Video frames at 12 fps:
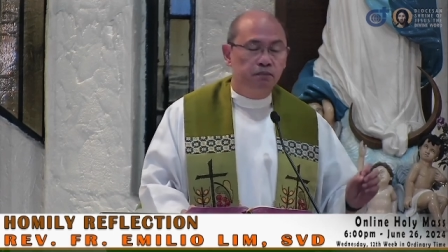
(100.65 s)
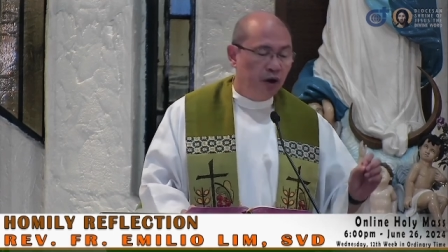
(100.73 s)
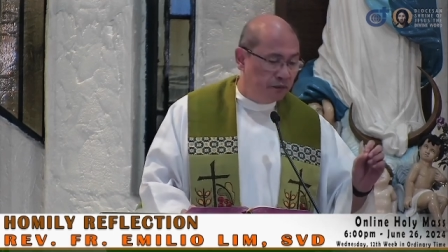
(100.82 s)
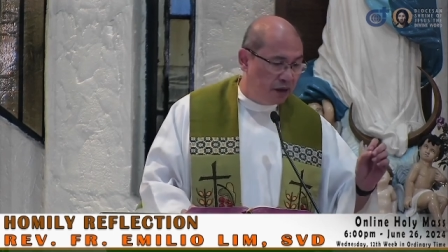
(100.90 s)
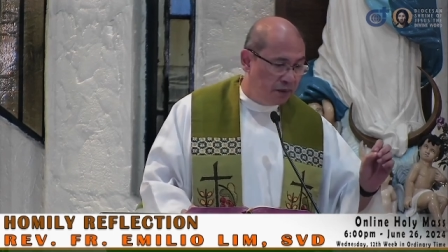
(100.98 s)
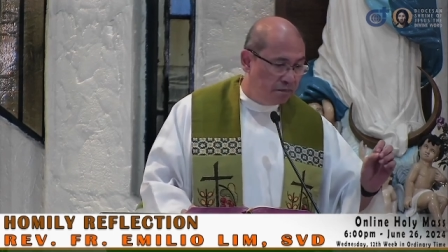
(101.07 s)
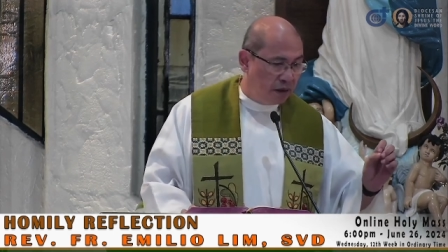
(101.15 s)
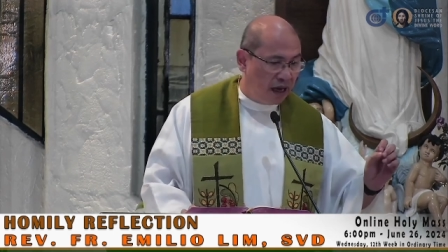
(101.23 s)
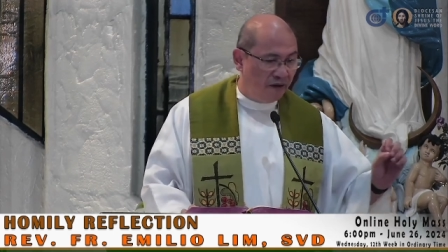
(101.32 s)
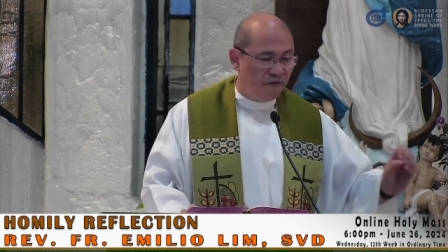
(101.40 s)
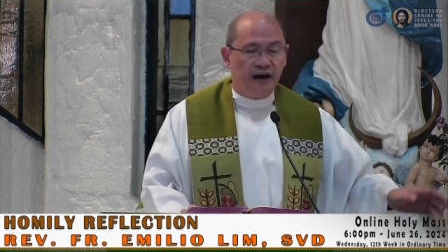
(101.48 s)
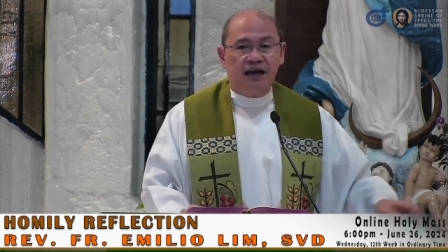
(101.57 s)
of the
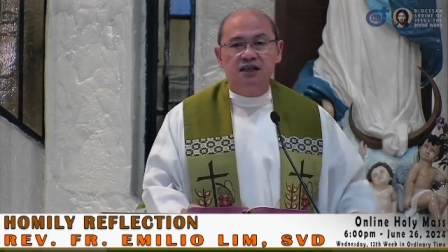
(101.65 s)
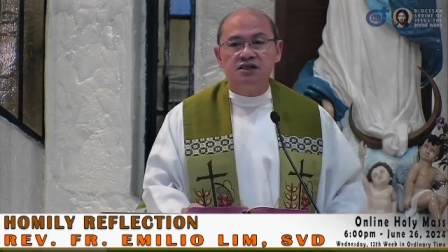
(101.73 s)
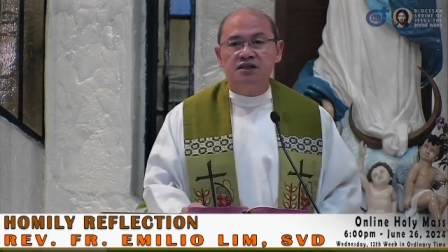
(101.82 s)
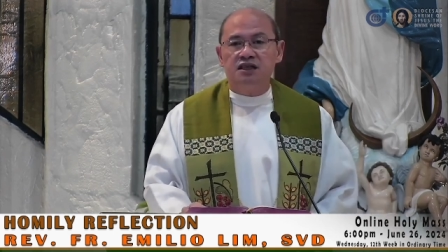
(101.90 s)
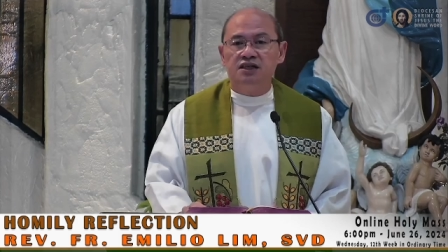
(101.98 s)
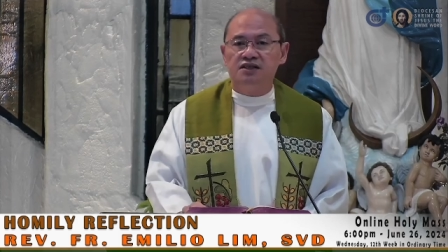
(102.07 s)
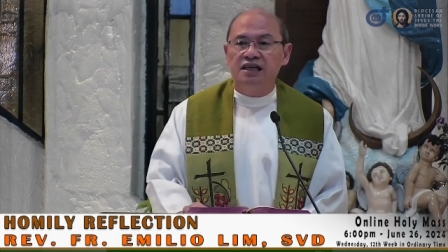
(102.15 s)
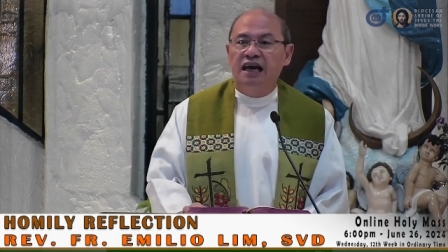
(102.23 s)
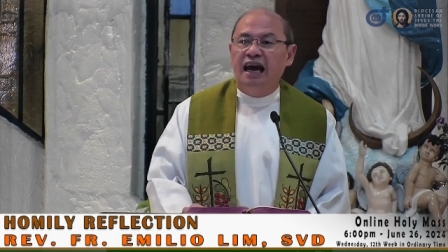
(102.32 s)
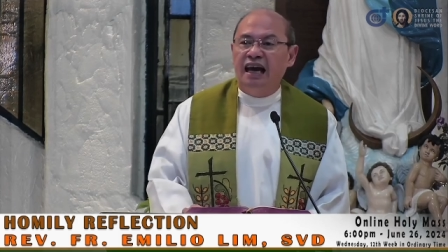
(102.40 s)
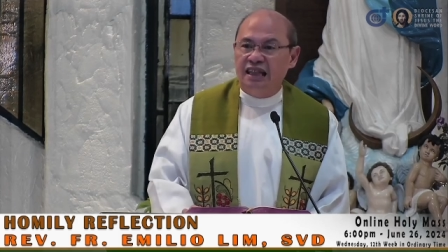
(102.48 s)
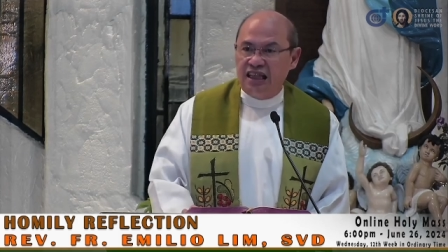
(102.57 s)
uh, Pharisees
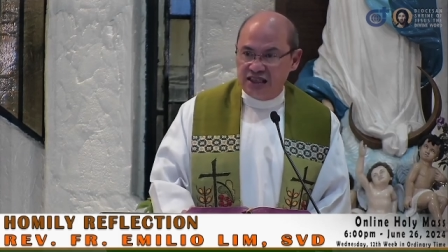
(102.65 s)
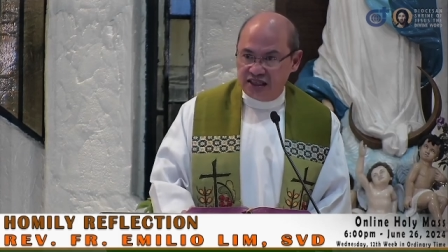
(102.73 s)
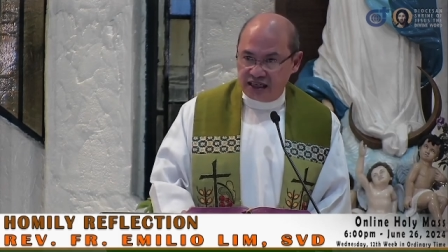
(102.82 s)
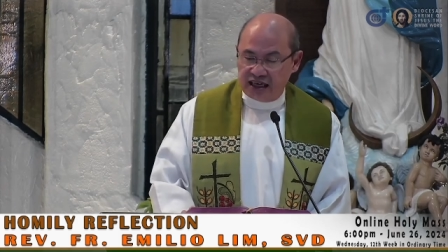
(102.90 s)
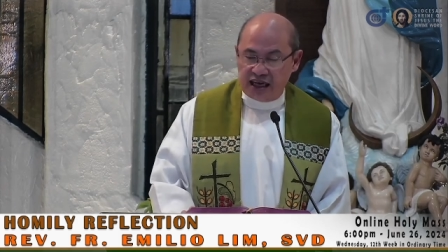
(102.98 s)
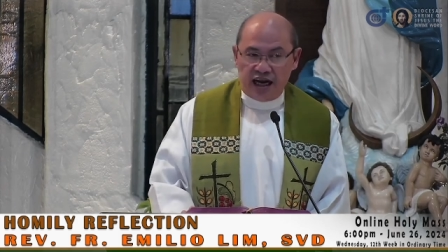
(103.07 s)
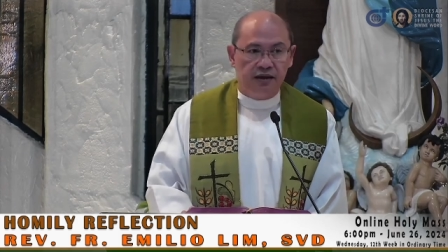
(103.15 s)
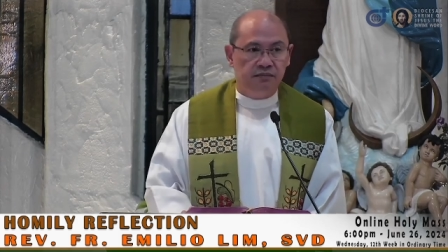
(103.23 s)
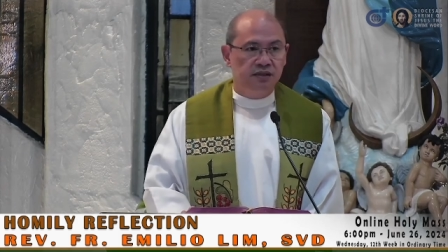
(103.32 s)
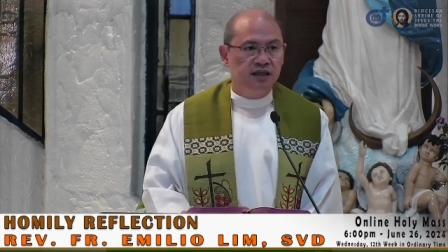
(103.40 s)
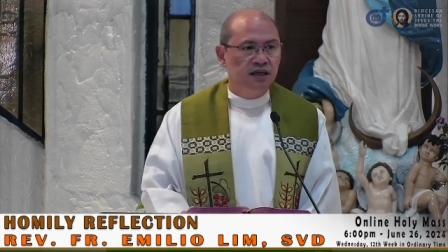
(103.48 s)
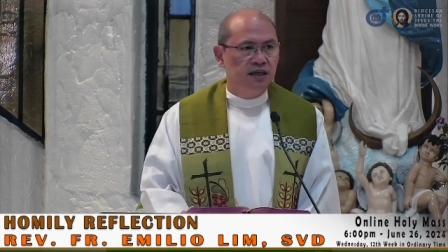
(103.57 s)
and the
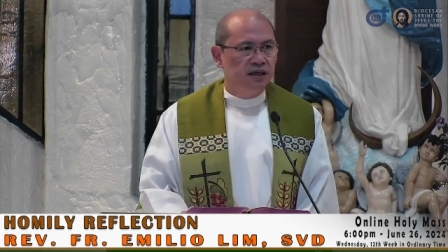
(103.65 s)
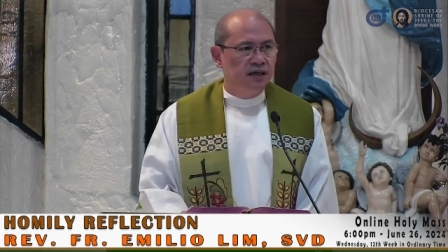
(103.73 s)
scribes.